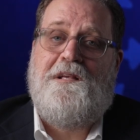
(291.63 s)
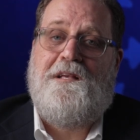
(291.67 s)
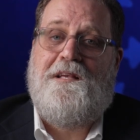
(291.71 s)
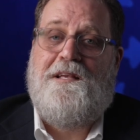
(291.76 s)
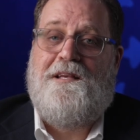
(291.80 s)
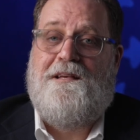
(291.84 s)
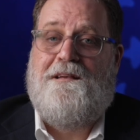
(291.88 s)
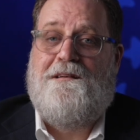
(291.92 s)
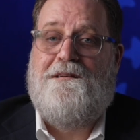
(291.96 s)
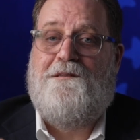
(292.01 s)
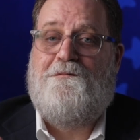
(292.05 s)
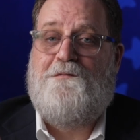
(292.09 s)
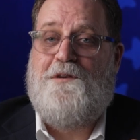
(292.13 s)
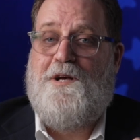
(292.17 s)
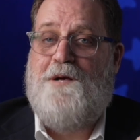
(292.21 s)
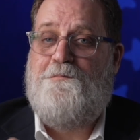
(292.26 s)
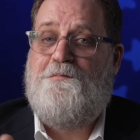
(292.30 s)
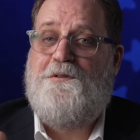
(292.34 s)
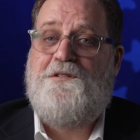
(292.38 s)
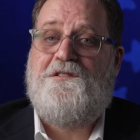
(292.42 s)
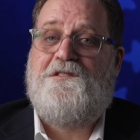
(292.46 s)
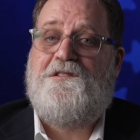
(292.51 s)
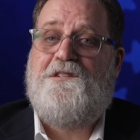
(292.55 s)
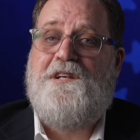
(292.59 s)
give up
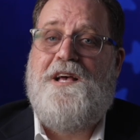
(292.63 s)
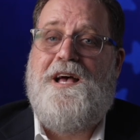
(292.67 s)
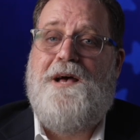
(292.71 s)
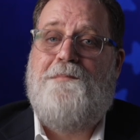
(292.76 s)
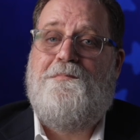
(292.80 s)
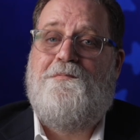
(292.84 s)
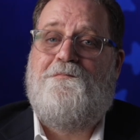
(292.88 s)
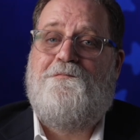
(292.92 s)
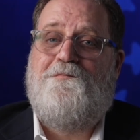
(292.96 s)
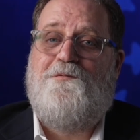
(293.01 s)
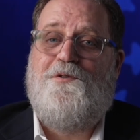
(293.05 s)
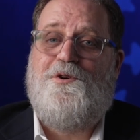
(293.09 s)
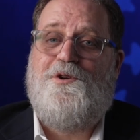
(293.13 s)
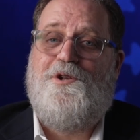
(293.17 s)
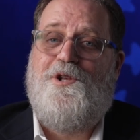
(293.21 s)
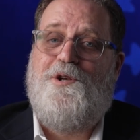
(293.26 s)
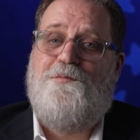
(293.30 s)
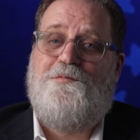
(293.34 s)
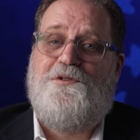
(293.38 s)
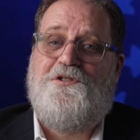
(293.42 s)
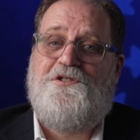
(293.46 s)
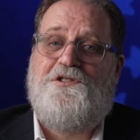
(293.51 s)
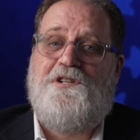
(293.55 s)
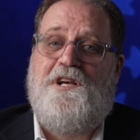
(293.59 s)
a stop for
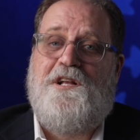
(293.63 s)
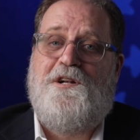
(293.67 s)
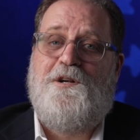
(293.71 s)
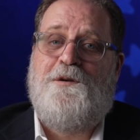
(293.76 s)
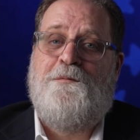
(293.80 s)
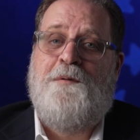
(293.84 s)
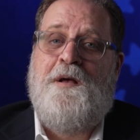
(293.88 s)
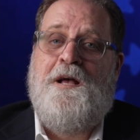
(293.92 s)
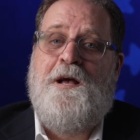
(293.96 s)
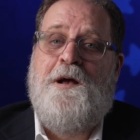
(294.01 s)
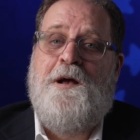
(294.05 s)
global shutter